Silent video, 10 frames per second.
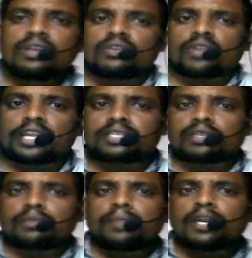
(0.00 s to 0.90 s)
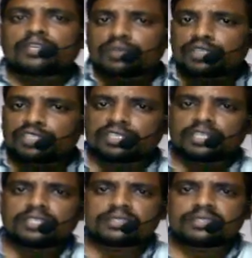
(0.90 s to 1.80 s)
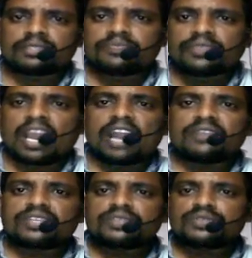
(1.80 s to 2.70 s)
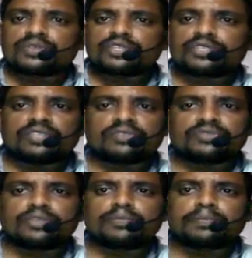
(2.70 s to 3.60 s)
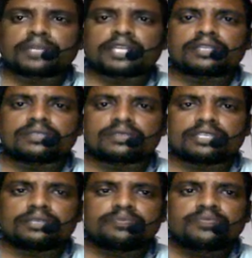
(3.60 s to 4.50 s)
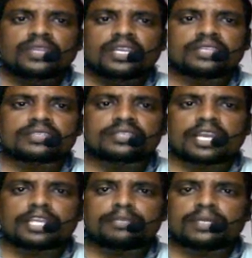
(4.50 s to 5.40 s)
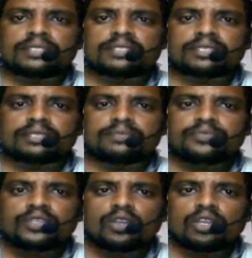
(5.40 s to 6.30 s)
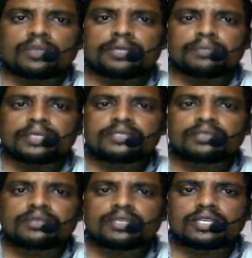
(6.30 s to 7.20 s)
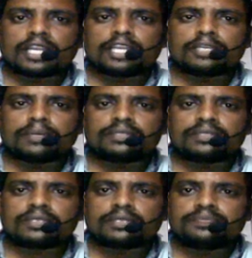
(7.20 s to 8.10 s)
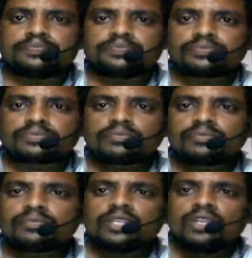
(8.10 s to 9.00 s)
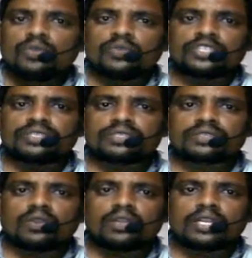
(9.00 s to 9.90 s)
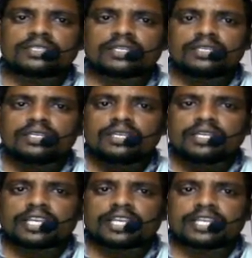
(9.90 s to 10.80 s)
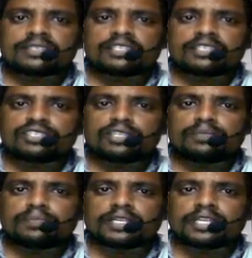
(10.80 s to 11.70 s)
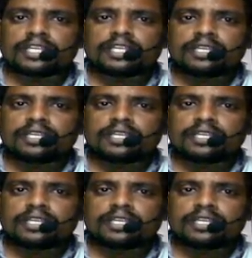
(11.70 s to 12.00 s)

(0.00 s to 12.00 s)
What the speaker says: right? Parturition is average duration of human pregnancy is 9 months. How many months? 9 months, which is called as a gestation period.